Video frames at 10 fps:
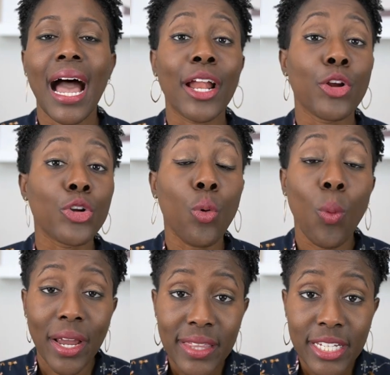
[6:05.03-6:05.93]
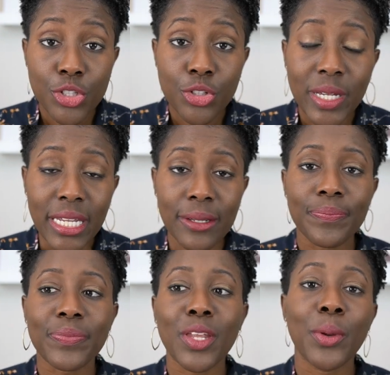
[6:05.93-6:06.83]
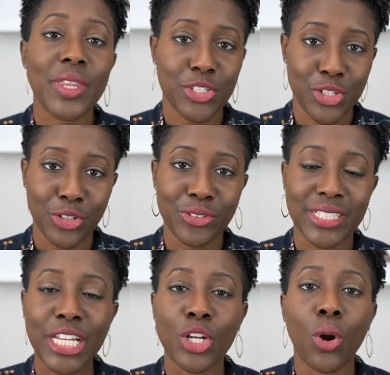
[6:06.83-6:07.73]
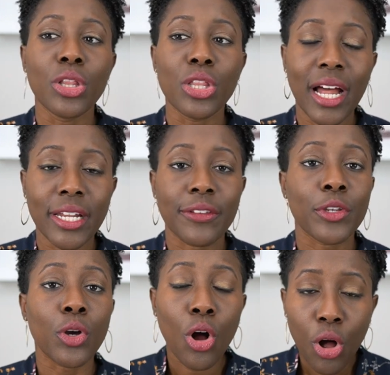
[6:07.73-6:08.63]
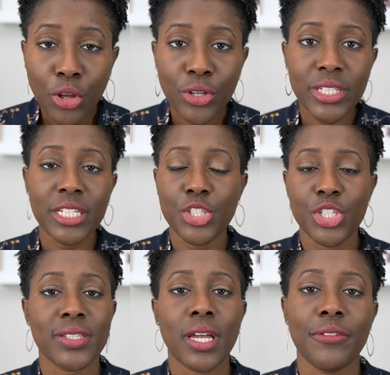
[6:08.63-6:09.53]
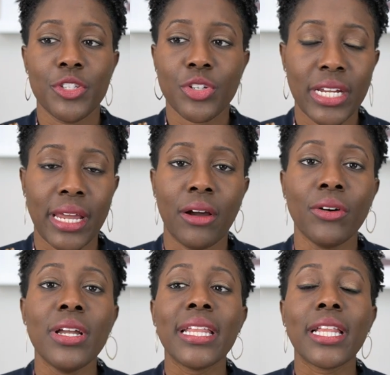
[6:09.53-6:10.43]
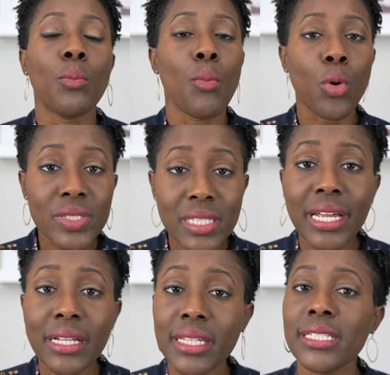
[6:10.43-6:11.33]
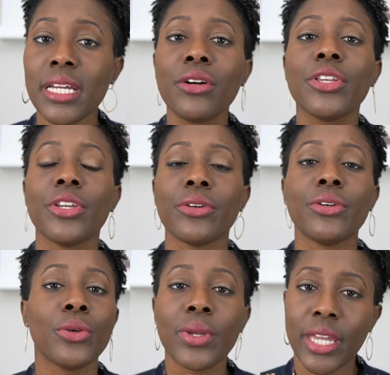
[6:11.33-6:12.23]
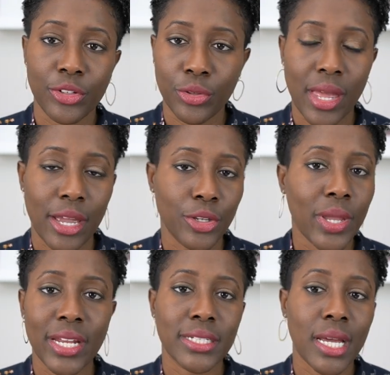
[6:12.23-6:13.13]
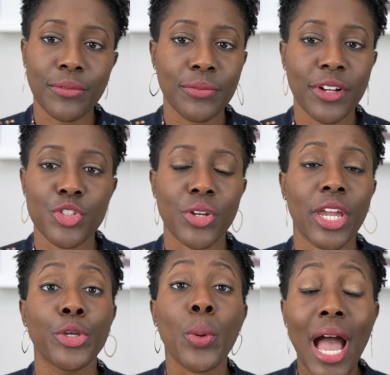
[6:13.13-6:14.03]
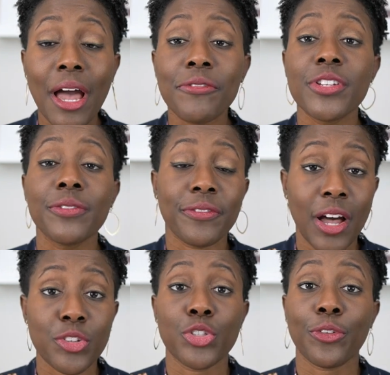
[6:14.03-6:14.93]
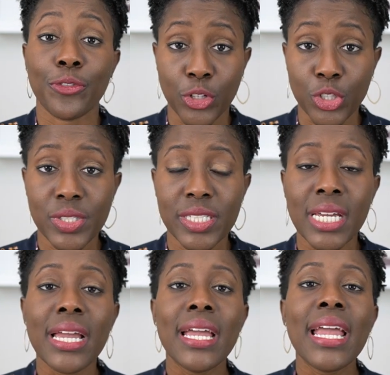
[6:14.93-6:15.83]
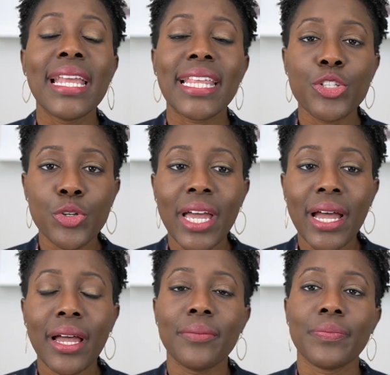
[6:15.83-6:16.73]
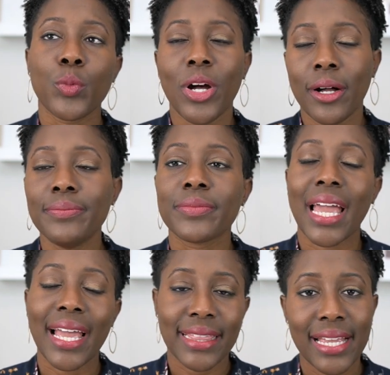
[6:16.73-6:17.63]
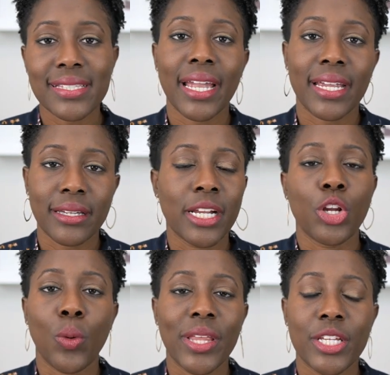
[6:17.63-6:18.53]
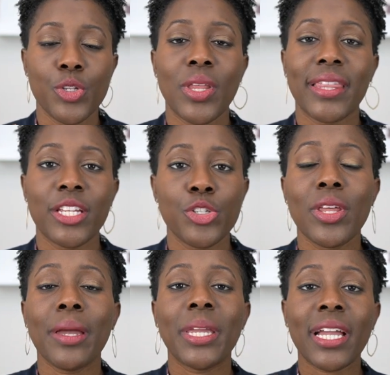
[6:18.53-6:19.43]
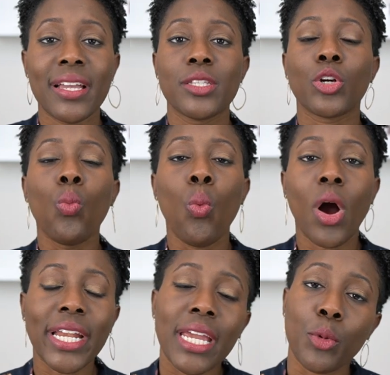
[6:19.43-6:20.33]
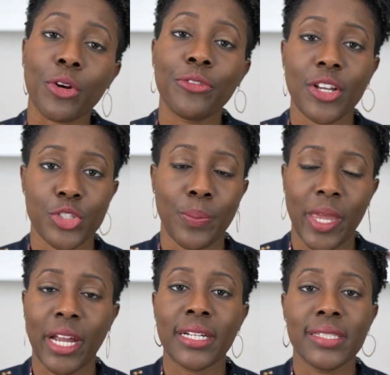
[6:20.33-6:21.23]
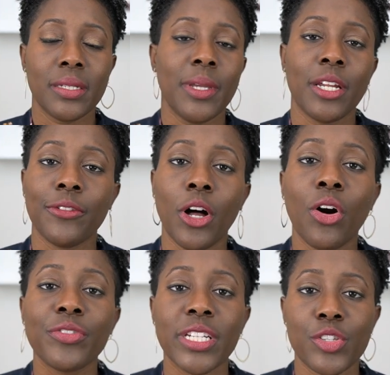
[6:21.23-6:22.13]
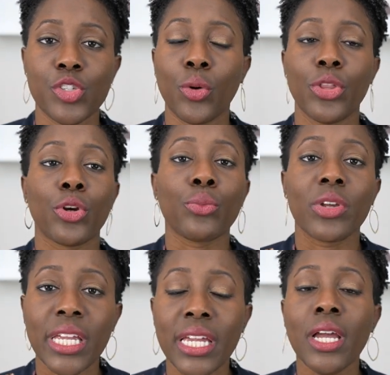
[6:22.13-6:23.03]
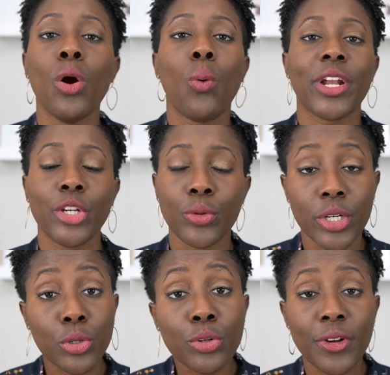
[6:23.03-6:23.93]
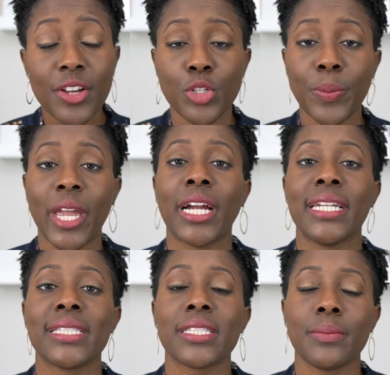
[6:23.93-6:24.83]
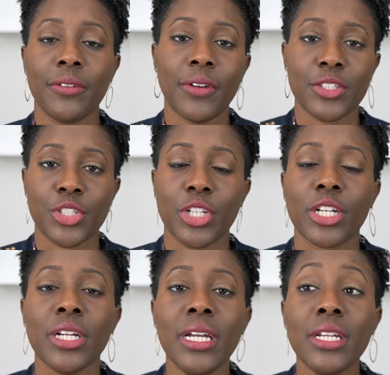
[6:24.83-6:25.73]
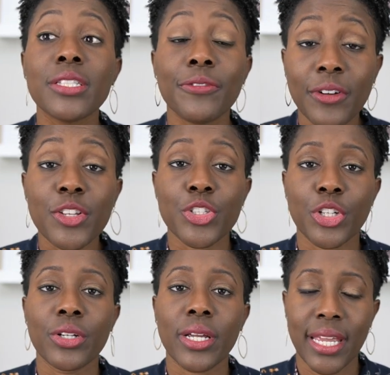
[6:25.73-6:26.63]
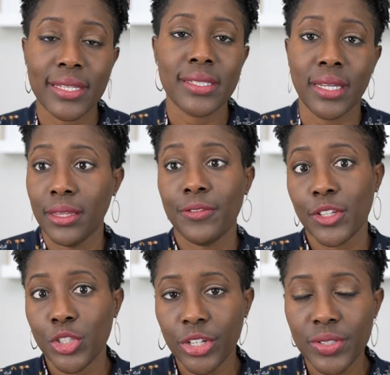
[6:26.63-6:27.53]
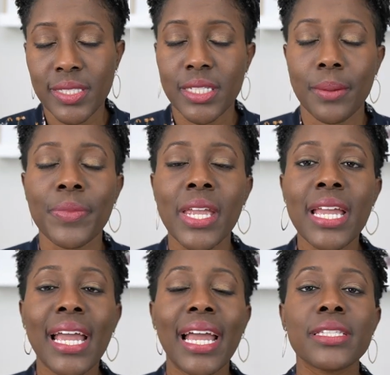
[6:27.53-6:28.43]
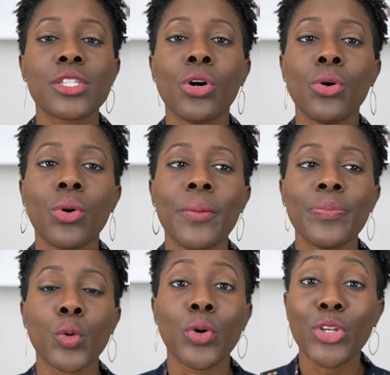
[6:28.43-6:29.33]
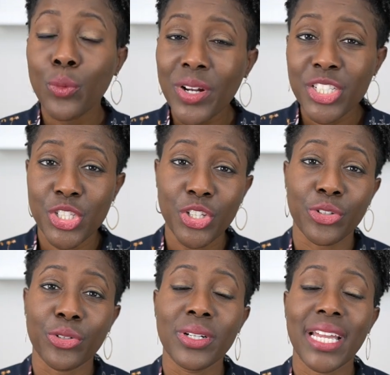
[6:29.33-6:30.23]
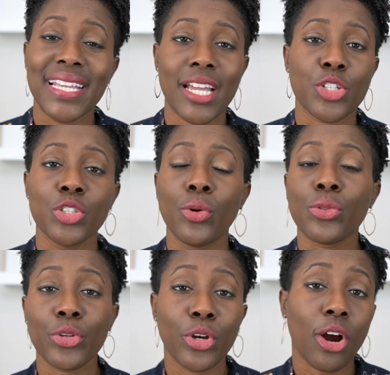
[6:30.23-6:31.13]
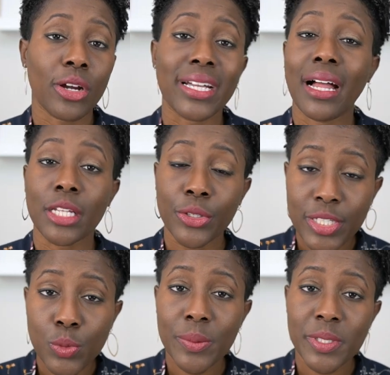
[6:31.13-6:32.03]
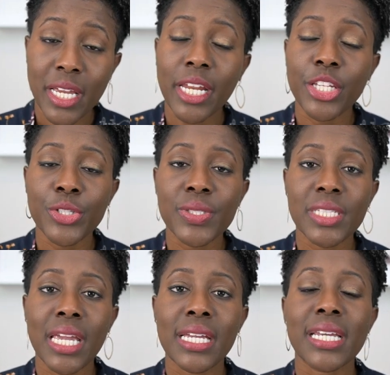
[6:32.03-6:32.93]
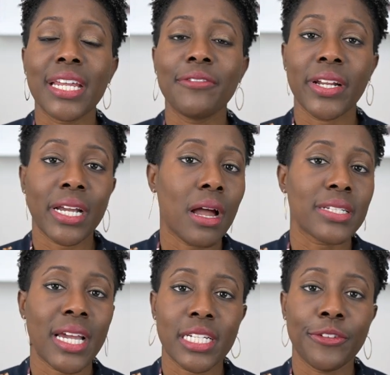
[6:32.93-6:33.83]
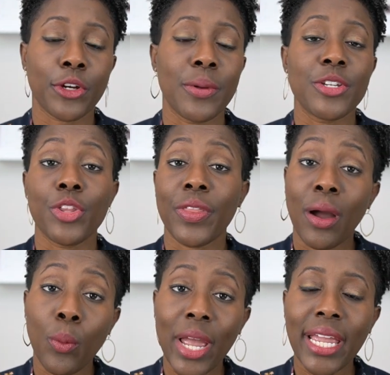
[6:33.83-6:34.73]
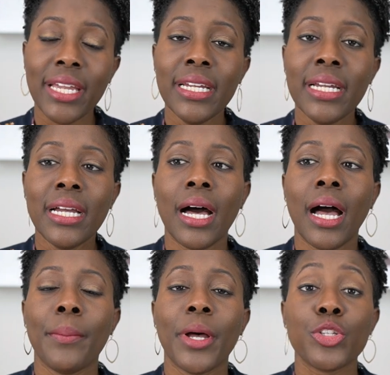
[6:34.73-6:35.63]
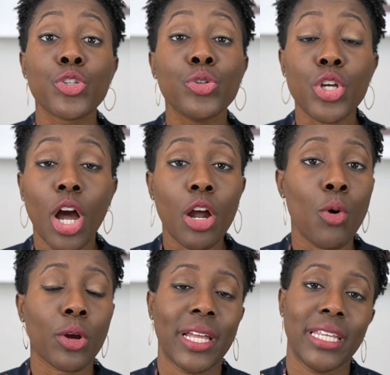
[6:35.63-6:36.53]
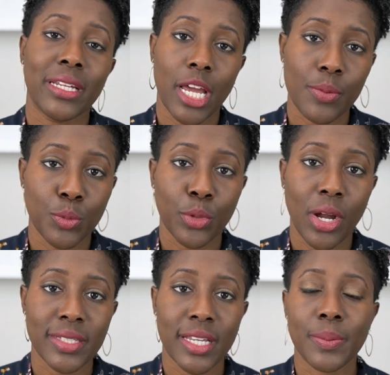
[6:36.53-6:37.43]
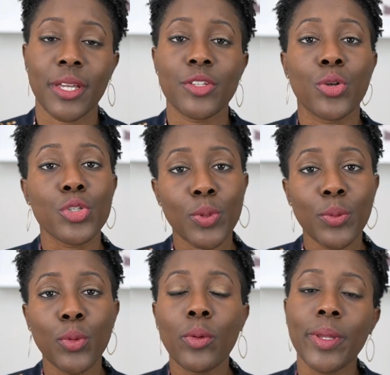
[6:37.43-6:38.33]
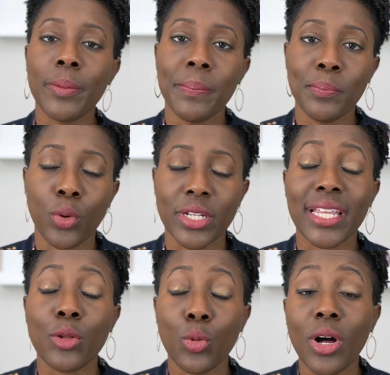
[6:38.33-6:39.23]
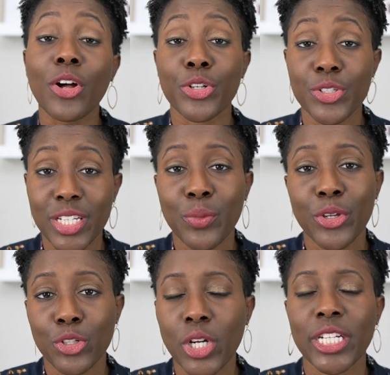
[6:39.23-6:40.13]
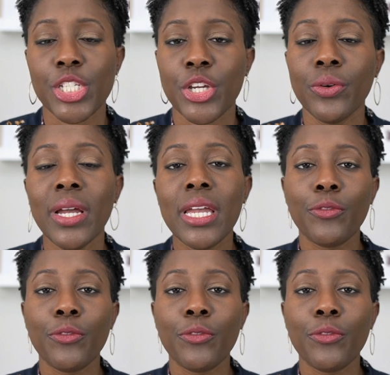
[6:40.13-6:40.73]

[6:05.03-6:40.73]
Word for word: I don't know why they do it, but they do. You know, a lot of, if you call your D H H S office right now, they'll most likely tell you, you can't do that. You can't adopt from foster care. You have to foster first. They do that, well, I guess I kind of know why they do that. They do that because they're wanting more foster parents to be involved, and so they're really wanting to recruit foster parents to be foster, to foster kids in the foster care system. And so what you want to do is actually go through your Heart Gallery's website in your state and find a contact information that way um, to talk more about the adoption process, because those people will be more, they'll understand what you're trying to do.